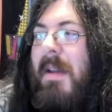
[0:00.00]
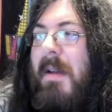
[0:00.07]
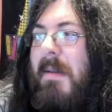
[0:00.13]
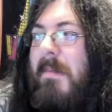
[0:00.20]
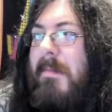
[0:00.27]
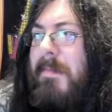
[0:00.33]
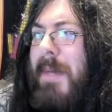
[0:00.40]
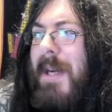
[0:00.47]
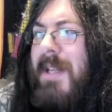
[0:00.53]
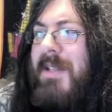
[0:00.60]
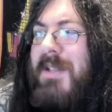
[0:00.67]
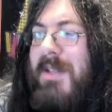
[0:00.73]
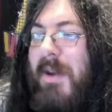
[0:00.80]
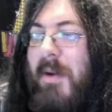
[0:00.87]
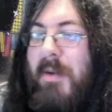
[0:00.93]
but
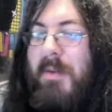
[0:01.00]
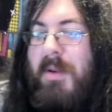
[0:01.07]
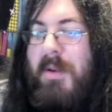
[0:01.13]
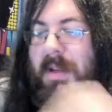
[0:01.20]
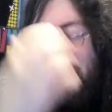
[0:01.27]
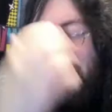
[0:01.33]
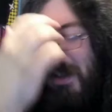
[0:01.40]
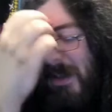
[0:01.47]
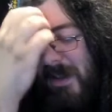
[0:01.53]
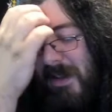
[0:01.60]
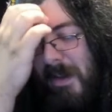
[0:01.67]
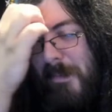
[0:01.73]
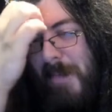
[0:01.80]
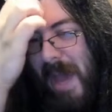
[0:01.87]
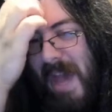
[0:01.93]
so the
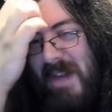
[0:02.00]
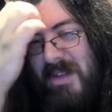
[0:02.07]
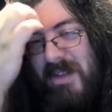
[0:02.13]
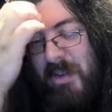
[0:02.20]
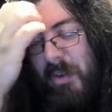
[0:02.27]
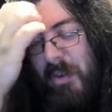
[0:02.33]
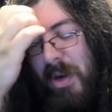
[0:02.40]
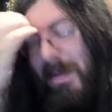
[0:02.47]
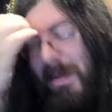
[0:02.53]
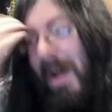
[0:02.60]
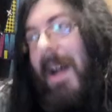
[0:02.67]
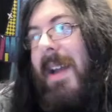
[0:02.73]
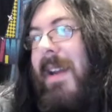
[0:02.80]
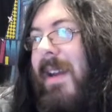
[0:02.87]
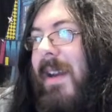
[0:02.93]
backstory
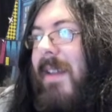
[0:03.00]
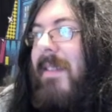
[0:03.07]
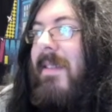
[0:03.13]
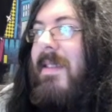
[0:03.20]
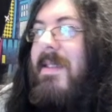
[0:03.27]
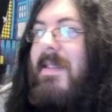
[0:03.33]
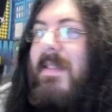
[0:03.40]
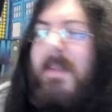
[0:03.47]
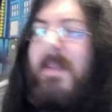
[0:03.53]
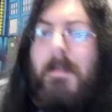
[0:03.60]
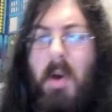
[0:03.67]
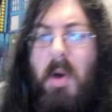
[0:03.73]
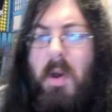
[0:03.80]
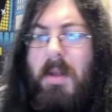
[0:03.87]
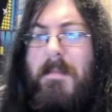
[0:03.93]
behind it is this is a
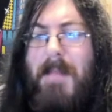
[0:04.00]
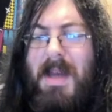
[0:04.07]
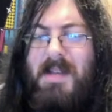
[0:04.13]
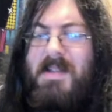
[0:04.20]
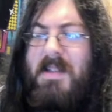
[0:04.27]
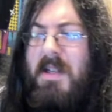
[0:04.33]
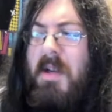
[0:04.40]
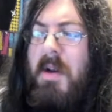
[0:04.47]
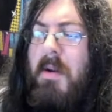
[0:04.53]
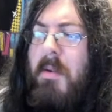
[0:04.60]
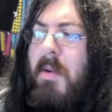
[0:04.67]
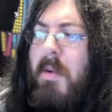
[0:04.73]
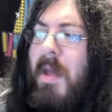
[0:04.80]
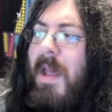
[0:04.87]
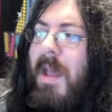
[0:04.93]
mall in Mexico,
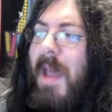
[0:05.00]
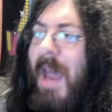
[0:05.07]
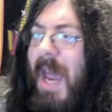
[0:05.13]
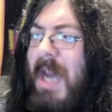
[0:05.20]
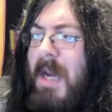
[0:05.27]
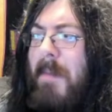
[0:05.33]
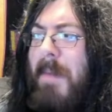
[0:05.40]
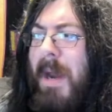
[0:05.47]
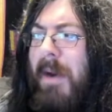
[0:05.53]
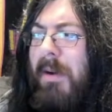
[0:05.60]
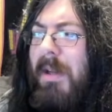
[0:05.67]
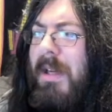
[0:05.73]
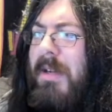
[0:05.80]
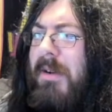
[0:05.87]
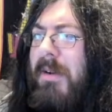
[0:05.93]
and
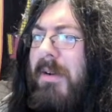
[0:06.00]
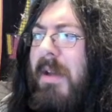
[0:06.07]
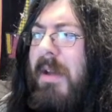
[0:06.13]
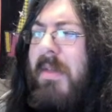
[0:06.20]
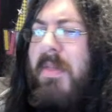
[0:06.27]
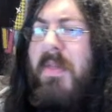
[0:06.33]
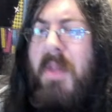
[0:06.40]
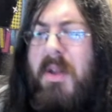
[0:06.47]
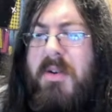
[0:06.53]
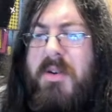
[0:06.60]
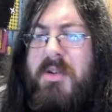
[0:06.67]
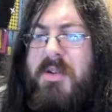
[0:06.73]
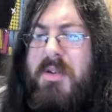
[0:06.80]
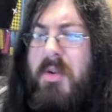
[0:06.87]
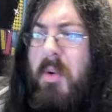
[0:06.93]
apparently during a
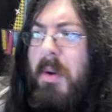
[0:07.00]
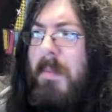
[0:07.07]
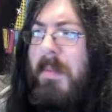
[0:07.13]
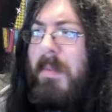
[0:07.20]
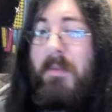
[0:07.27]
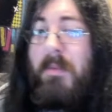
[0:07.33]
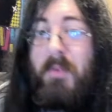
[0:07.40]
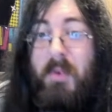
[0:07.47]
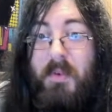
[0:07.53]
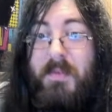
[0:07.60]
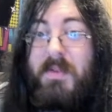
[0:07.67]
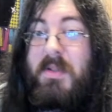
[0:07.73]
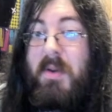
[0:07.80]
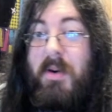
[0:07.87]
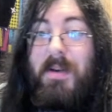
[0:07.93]
thunderstorm the roof
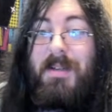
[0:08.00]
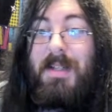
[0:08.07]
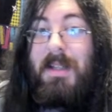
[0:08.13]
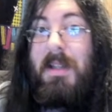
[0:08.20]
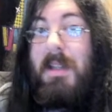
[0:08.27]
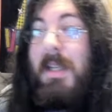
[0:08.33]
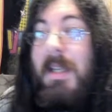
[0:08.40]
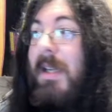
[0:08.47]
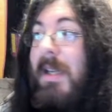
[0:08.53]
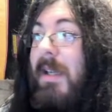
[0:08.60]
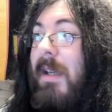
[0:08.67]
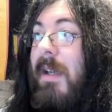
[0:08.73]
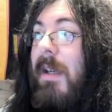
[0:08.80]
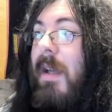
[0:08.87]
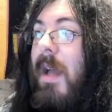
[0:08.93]
started to
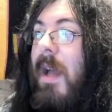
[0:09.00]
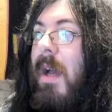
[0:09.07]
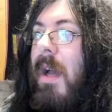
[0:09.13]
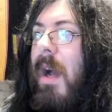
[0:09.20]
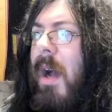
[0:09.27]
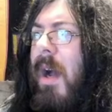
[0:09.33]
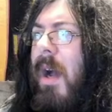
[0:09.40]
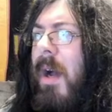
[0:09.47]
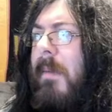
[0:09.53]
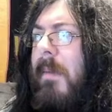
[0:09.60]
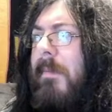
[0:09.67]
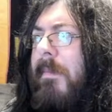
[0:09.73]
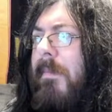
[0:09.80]
leak, and